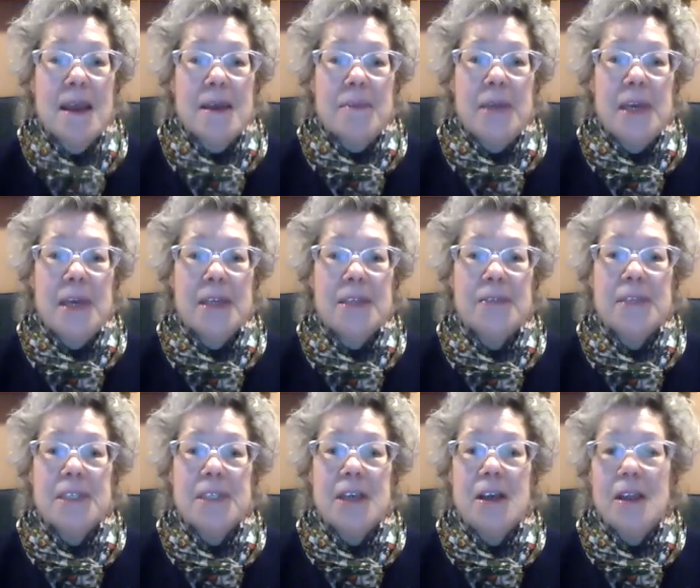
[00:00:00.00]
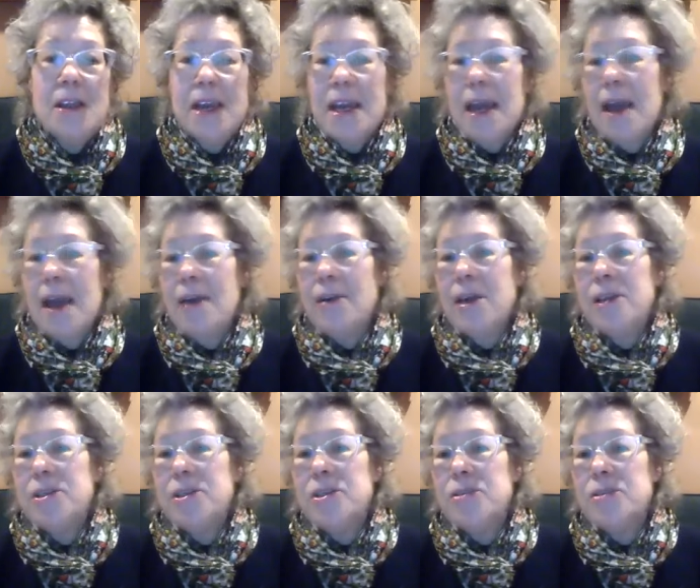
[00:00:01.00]
Because of a Salt Lake County
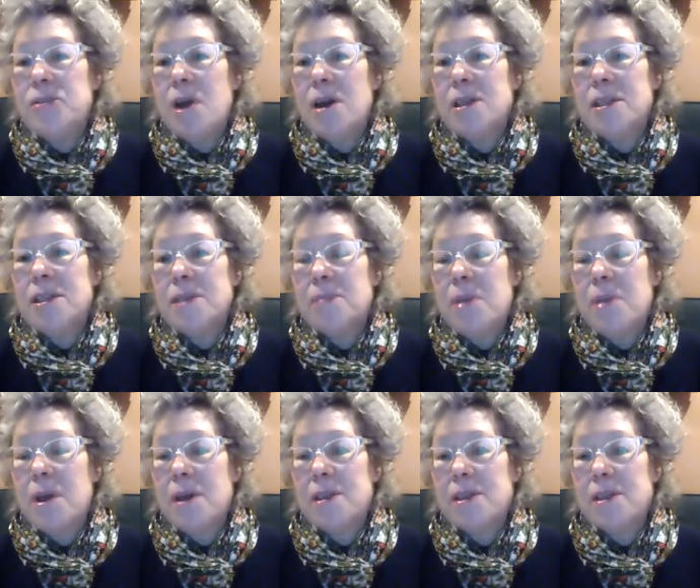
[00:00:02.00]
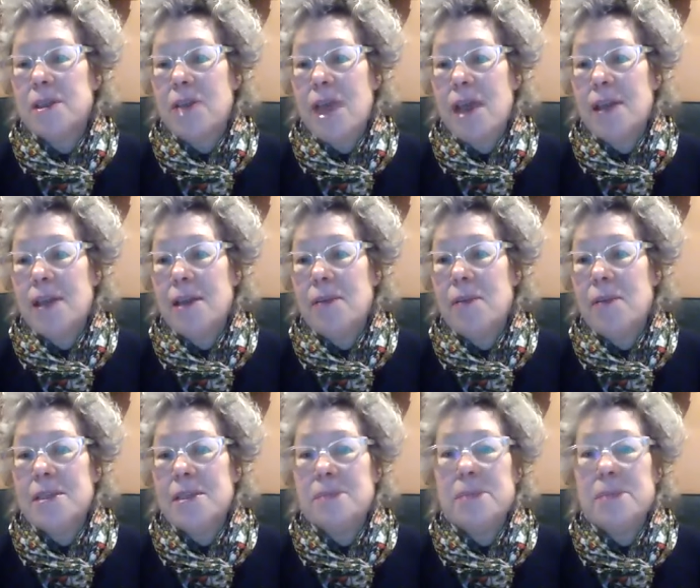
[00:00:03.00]
Zoo Arts and Parks grant,
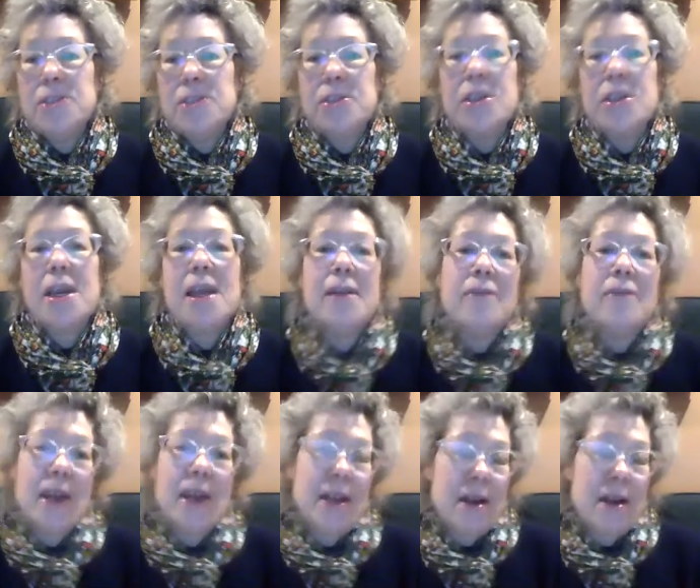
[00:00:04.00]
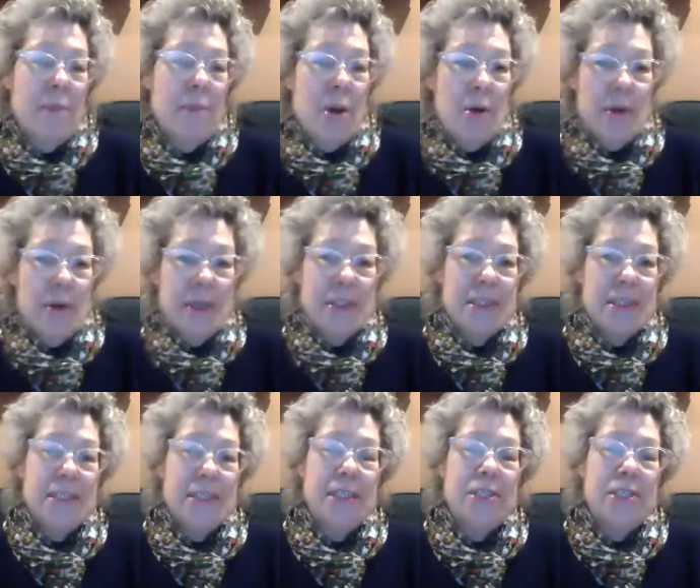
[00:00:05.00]
Westminster can invite a poet to
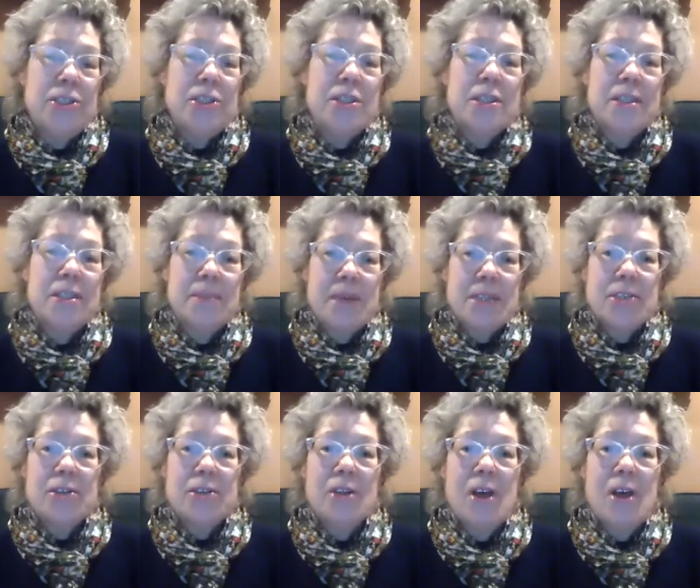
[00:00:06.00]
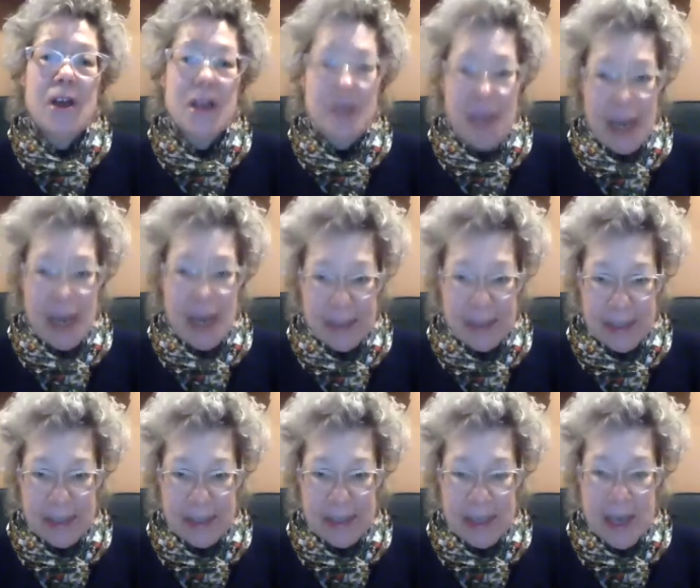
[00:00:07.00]
teach semester long
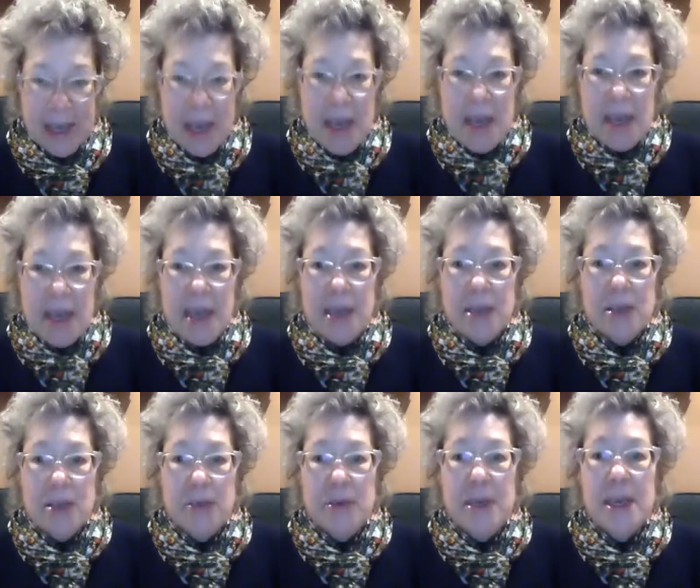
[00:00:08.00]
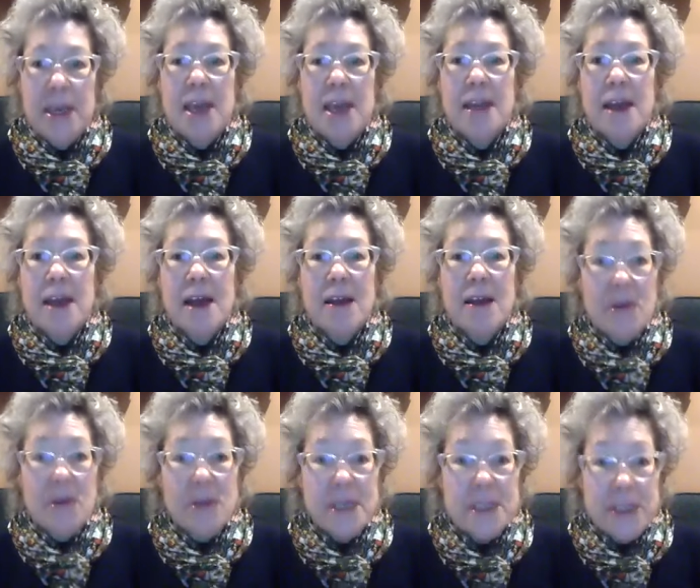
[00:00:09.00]
classes, including not
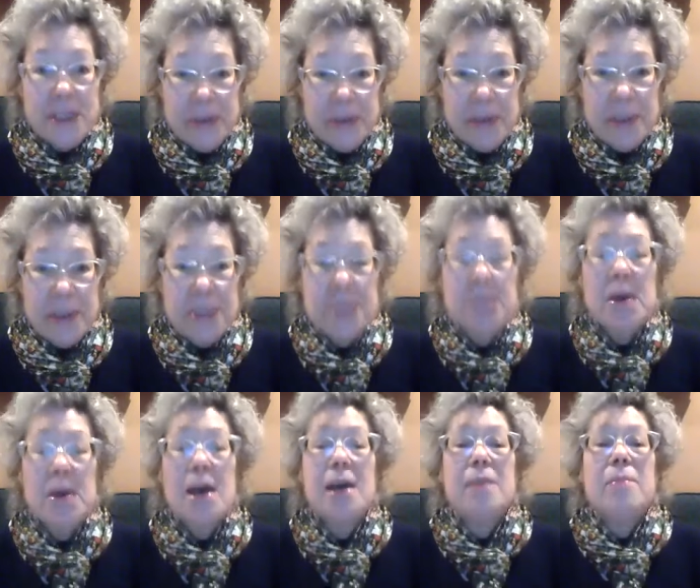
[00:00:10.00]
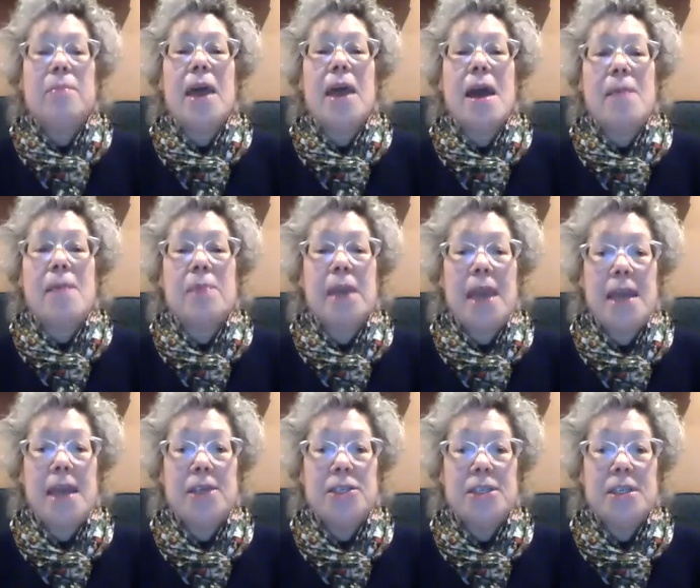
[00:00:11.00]
only students, but by
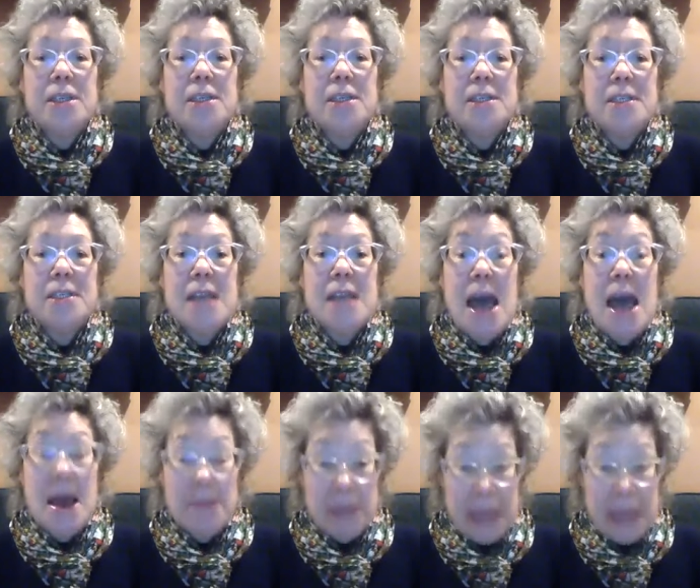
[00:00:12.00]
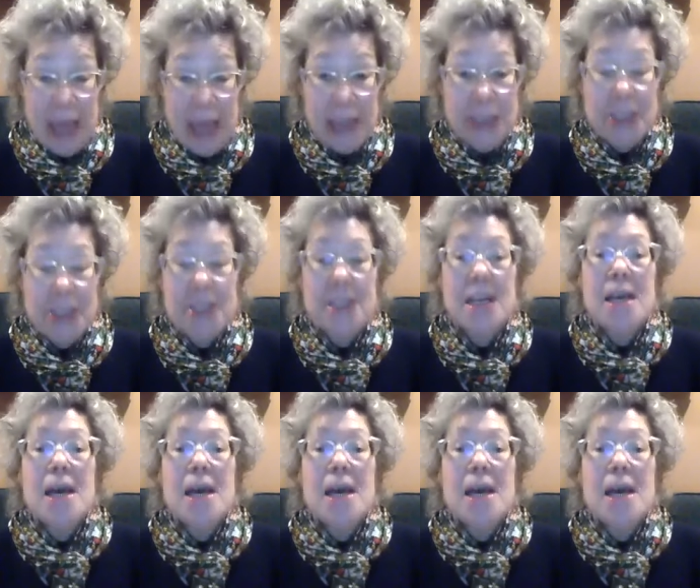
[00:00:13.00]
application, uh, application,